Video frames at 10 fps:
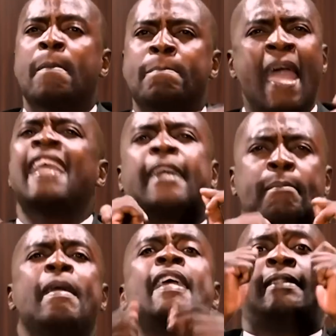Make
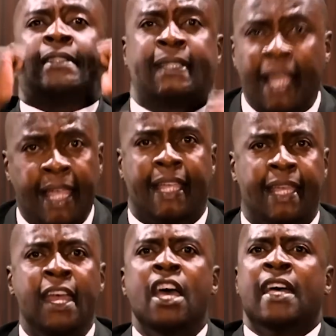me see
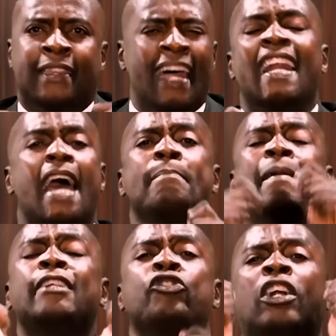that I
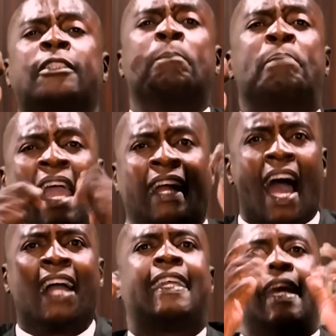may not beg
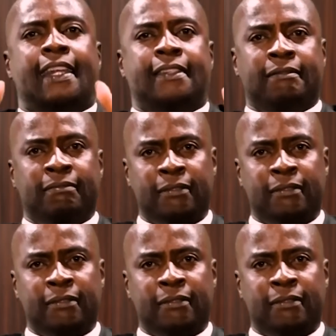again.